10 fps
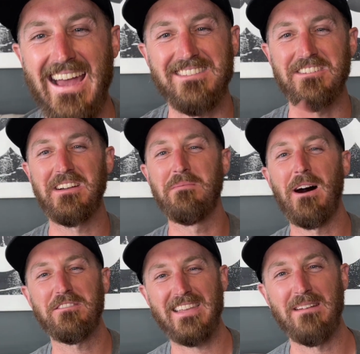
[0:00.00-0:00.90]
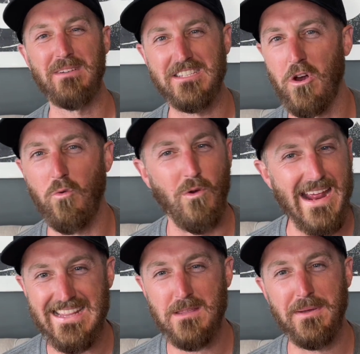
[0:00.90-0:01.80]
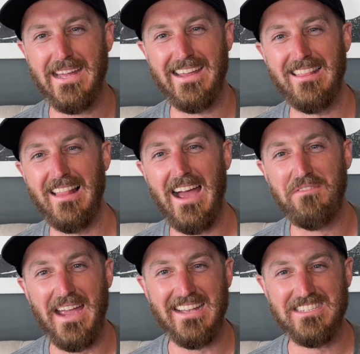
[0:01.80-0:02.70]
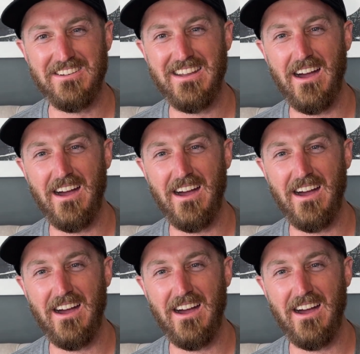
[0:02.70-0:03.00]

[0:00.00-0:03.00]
answered it about 10 minutes ago. Right at the beginning of the live, I answered it.